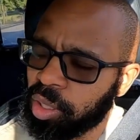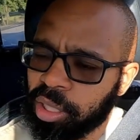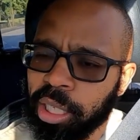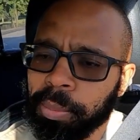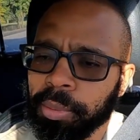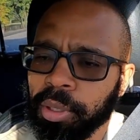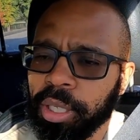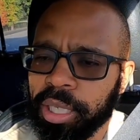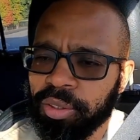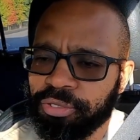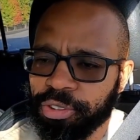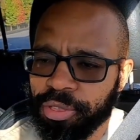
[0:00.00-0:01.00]
keep
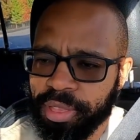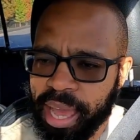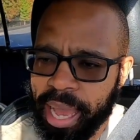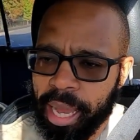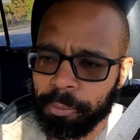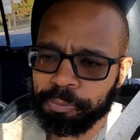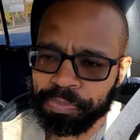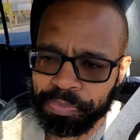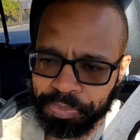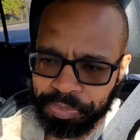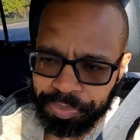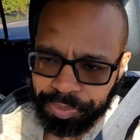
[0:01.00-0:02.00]
looking for that.
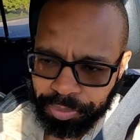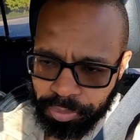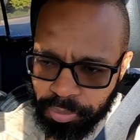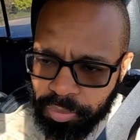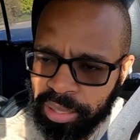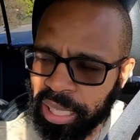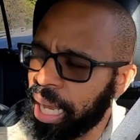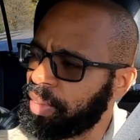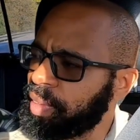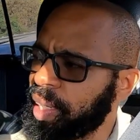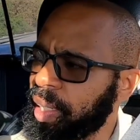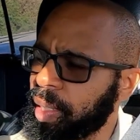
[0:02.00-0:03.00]

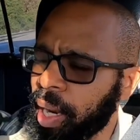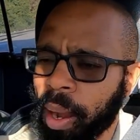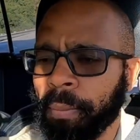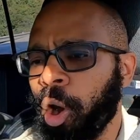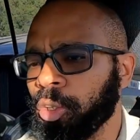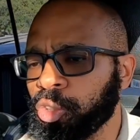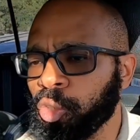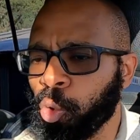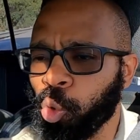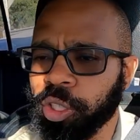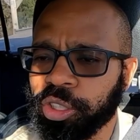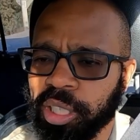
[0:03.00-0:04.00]
And then I'm also going